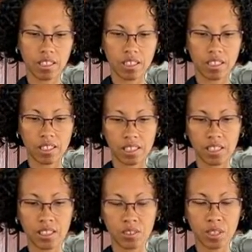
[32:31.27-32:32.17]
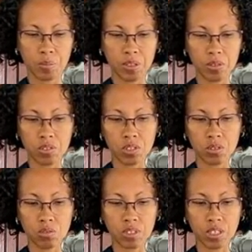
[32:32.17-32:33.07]
This is a typical
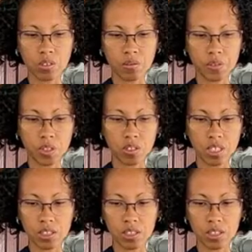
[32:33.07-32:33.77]
story of Sunday